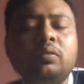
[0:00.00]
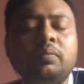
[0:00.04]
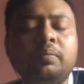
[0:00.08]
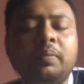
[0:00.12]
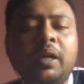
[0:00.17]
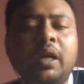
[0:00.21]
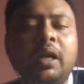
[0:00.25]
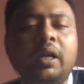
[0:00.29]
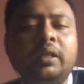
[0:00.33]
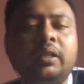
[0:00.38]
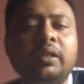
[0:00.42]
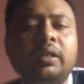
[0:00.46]

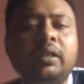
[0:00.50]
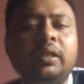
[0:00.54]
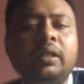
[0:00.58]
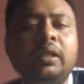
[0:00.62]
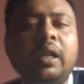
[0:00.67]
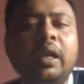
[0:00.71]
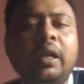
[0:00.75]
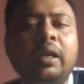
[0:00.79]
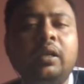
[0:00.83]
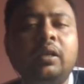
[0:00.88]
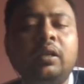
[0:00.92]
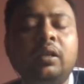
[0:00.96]
But
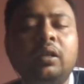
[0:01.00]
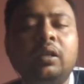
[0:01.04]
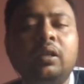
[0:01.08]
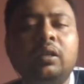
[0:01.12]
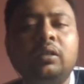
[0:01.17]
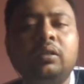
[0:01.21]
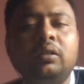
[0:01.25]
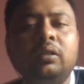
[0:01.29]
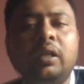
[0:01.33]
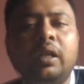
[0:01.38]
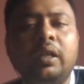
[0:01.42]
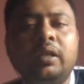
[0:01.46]

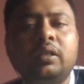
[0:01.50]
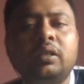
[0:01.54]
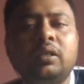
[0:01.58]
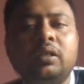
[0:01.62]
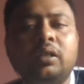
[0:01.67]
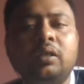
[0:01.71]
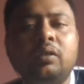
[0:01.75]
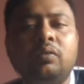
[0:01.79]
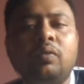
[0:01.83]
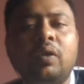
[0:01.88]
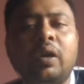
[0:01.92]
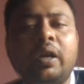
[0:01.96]
let's
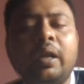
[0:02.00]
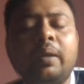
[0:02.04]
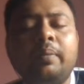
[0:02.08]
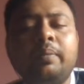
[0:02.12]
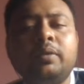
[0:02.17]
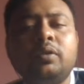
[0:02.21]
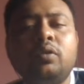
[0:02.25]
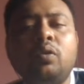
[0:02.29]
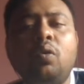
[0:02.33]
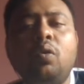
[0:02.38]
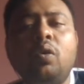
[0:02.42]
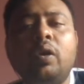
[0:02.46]
see what
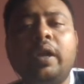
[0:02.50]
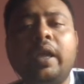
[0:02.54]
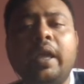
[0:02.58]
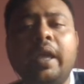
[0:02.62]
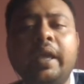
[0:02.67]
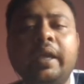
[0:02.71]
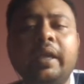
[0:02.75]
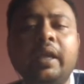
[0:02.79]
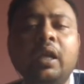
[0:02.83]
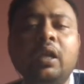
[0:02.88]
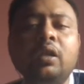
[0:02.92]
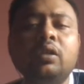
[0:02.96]
happens.
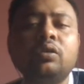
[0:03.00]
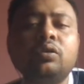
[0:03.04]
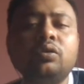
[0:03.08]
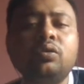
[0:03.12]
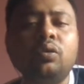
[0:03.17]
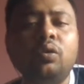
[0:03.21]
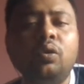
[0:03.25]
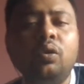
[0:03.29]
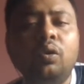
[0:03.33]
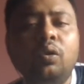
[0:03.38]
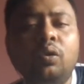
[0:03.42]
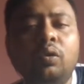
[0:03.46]
Okay,
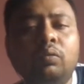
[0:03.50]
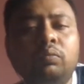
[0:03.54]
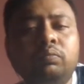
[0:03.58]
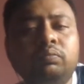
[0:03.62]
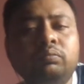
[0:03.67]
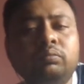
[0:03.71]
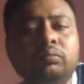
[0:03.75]
so